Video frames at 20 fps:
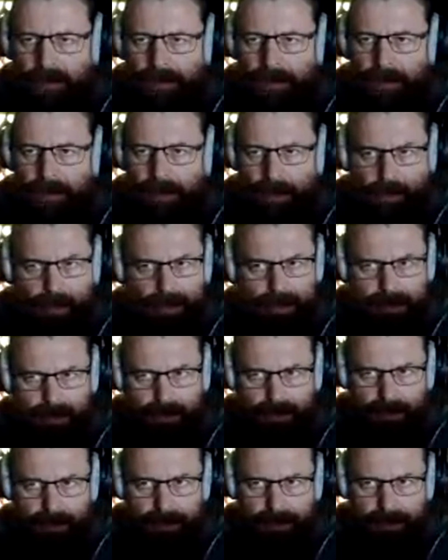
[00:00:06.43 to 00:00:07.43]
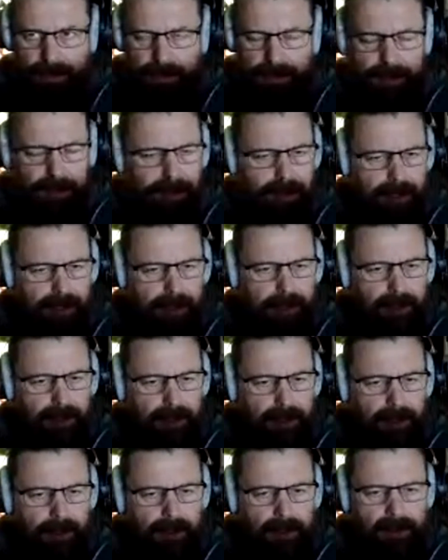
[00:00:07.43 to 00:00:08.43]
and it is
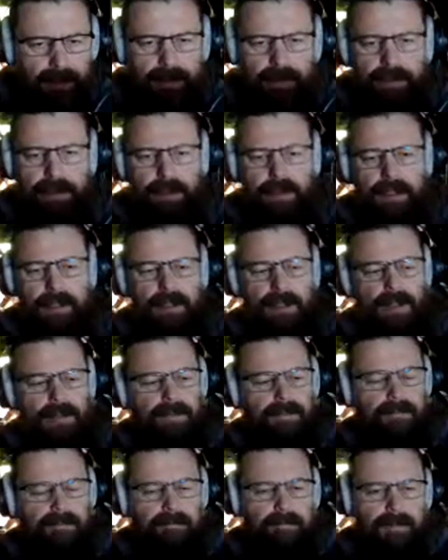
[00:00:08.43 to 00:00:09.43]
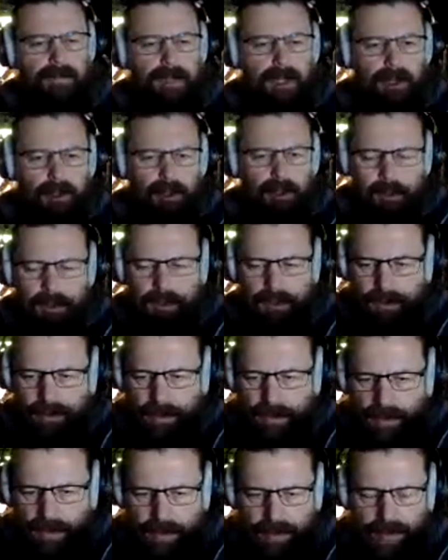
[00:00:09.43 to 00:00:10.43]
Saturday. I hope
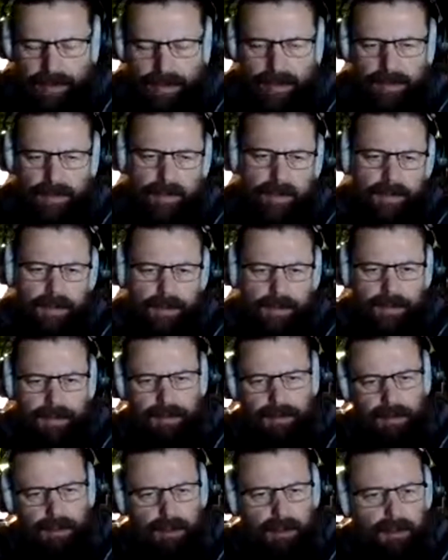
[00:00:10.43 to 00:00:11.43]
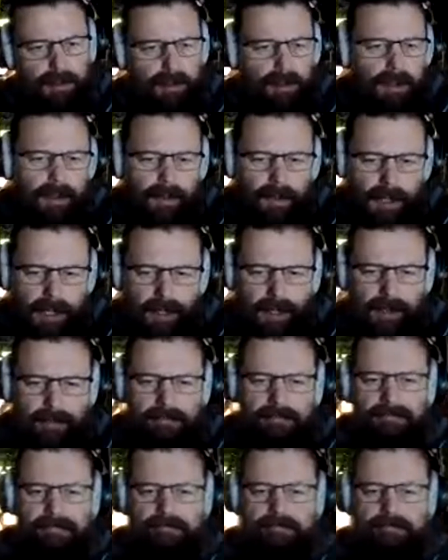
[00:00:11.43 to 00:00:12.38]
you're all doing well,